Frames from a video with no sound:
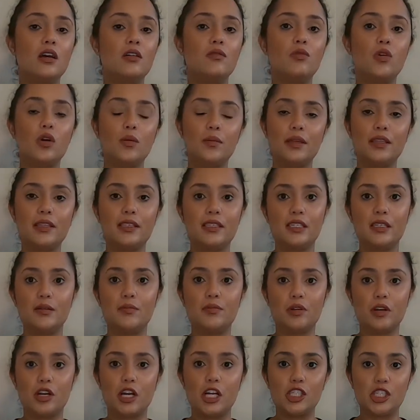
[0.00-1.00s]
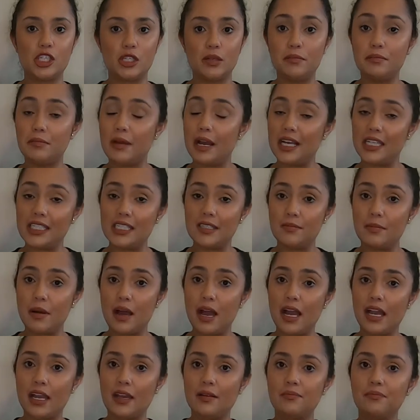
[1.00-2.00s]
4-month sleep regression pass
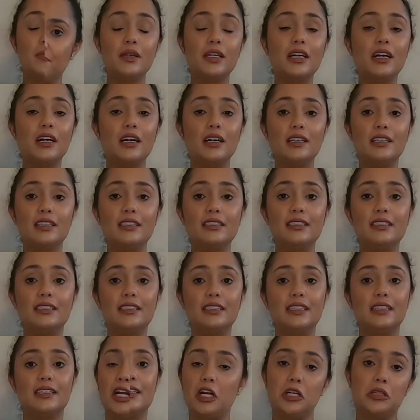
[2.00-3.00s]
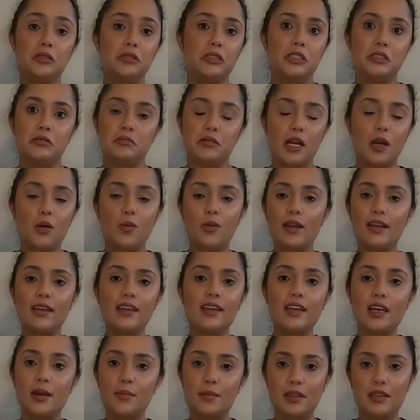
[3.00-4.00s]
by because they're not
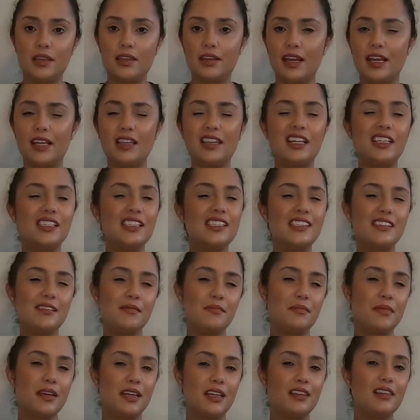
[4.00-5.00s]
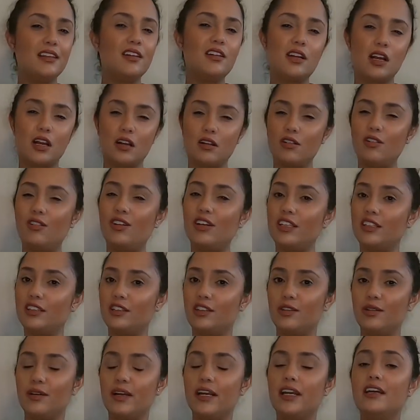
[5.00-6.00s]
waking up in the night. That doesn't mean they're not going
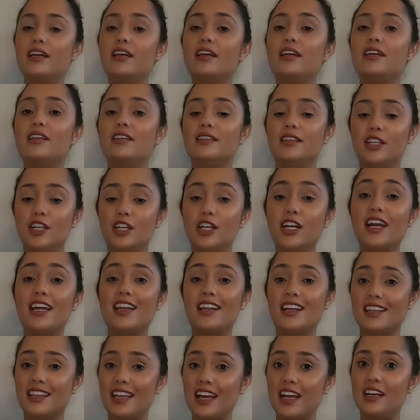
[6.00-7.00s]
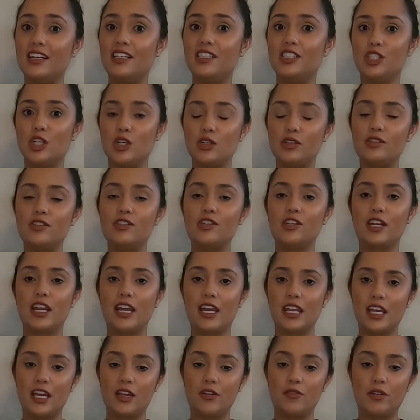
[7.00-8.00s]
through it. They're getting that adult
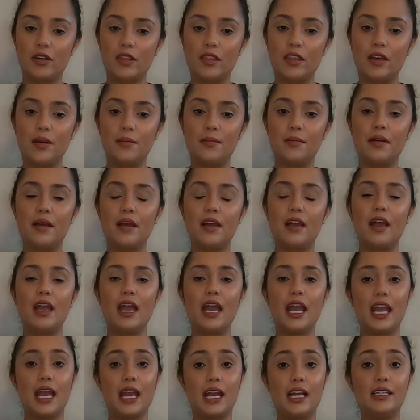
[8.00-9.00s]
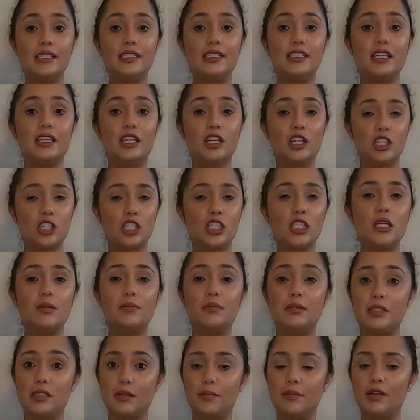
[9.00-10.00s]
circadian rhythm, and their
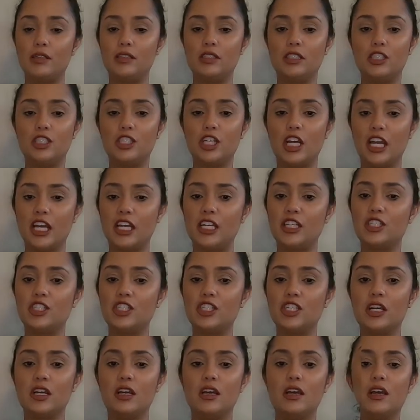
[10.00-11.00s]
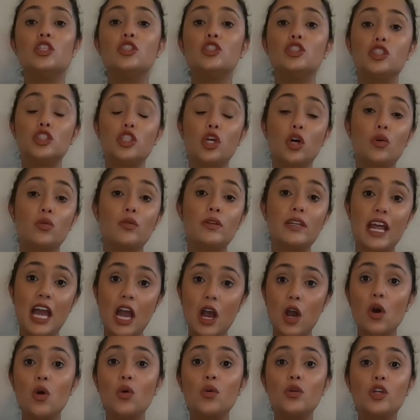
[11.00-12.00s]
sleep is about to change. So
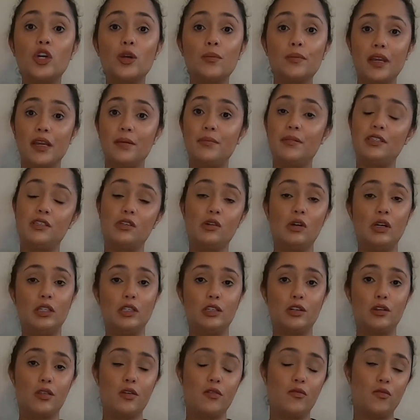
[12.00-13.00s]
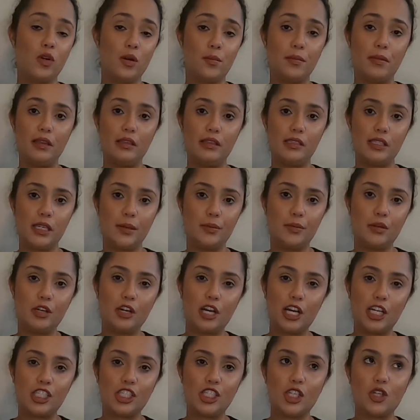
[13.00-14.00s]
now your baby's going through the 4-month sleep
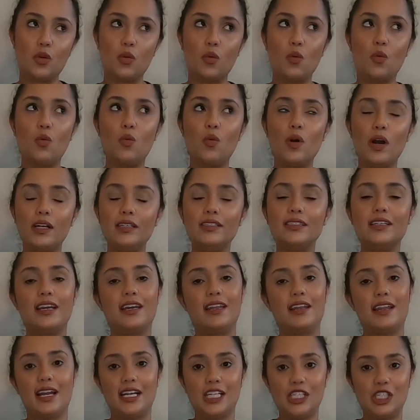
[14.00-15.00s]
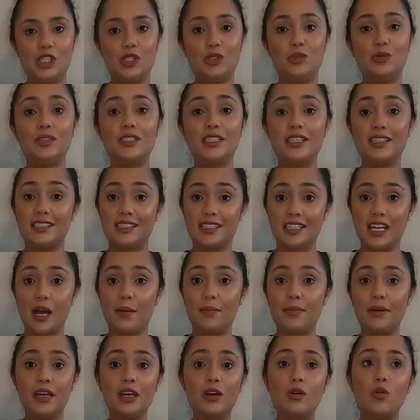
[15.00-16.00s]
regression. What can I do to
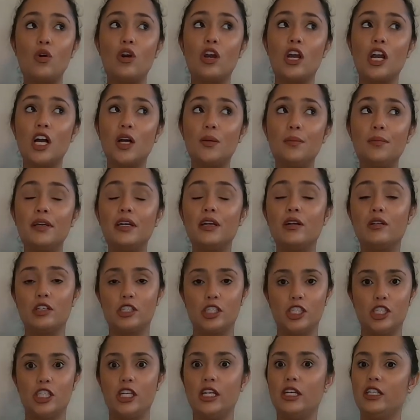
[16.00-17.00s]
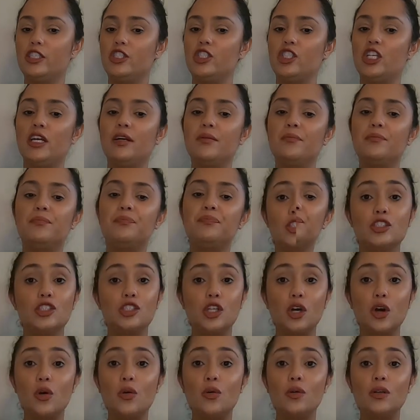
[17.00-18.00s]
stop it or help it or change it?
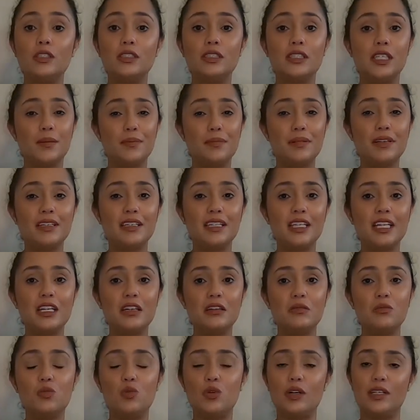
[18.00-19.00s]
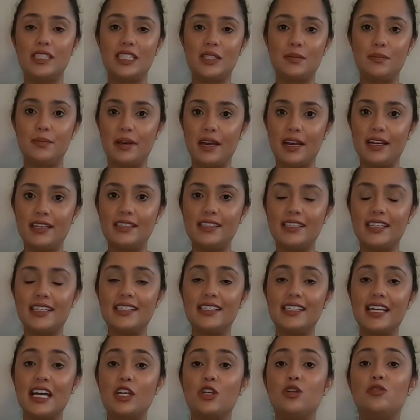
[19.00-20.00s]
So typically what's best
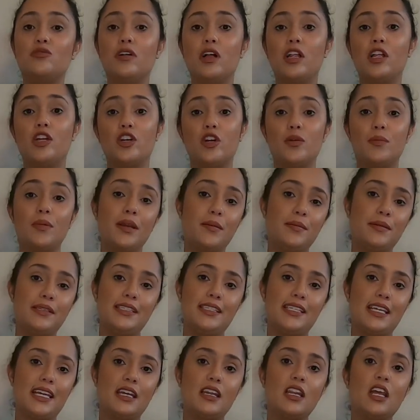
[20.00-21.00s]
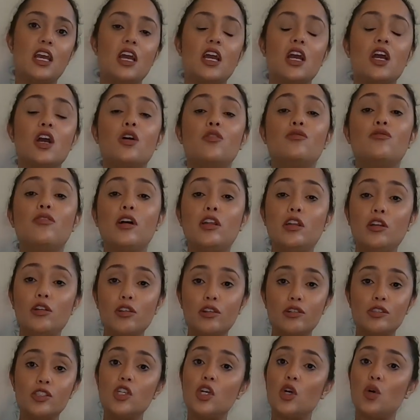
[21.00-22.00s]
is that you follow your baby's lead. Follow
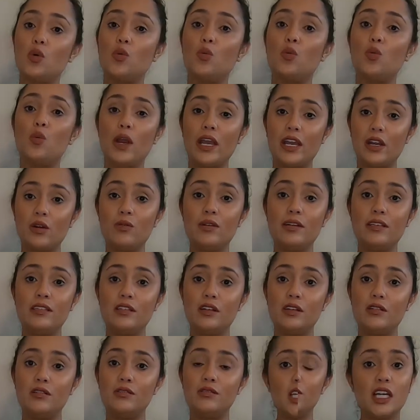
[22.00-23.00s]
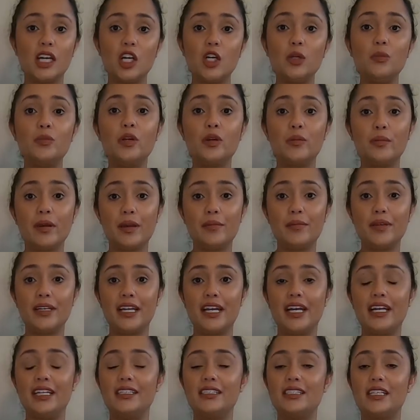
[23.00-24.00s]
those wake windows to help your baby
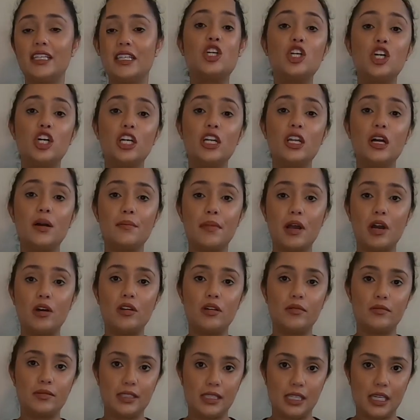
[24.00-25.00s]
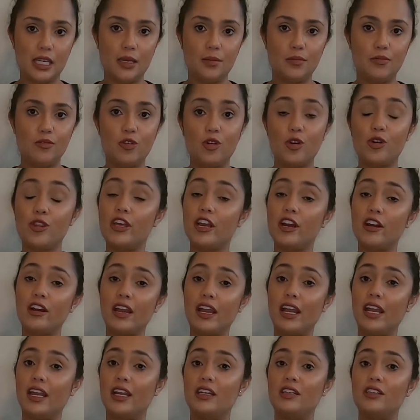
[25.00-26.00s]
get a good amount of sleep for their
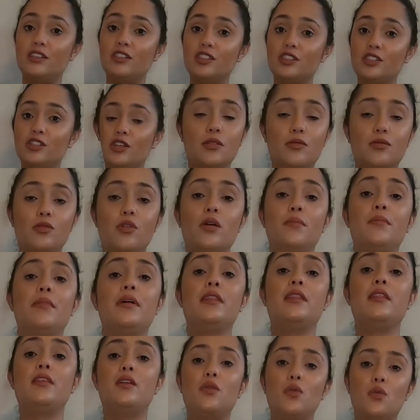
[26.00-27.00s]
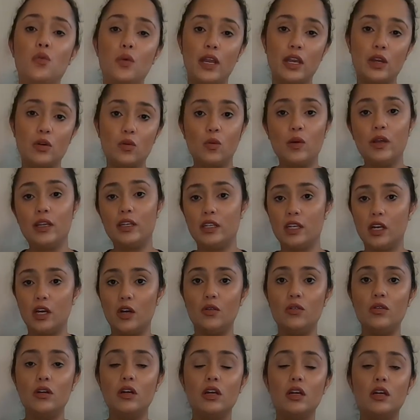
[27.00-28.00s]
age. The 4-month wake
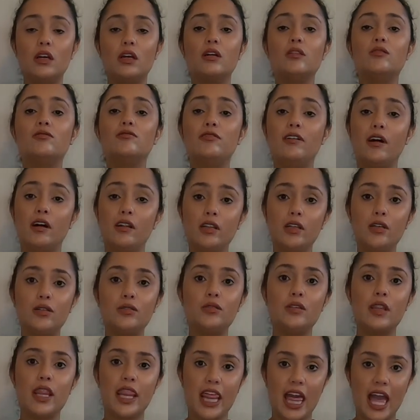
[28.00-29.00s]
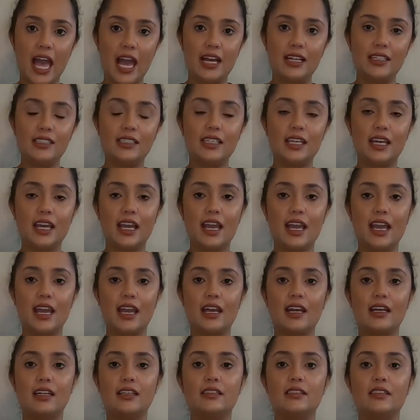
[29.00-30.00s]
window, follow that
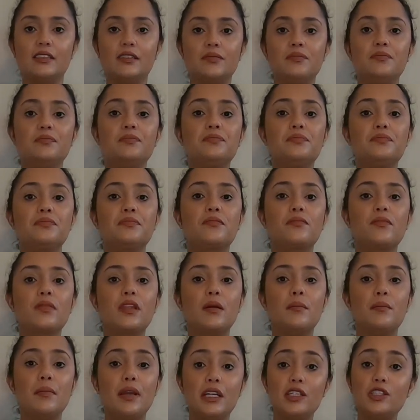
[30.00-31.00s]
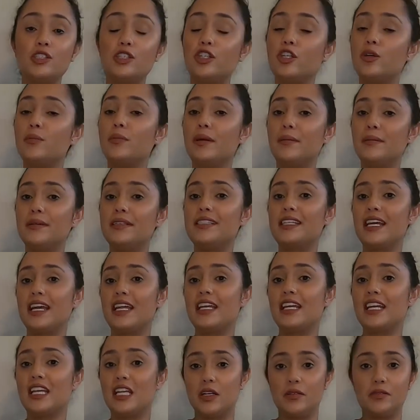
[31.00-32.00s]
and make sure your baby's
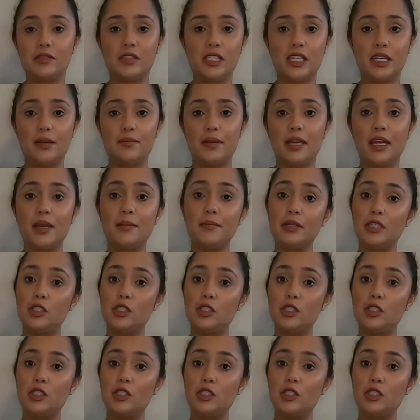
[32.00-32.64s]
getting enough sleep in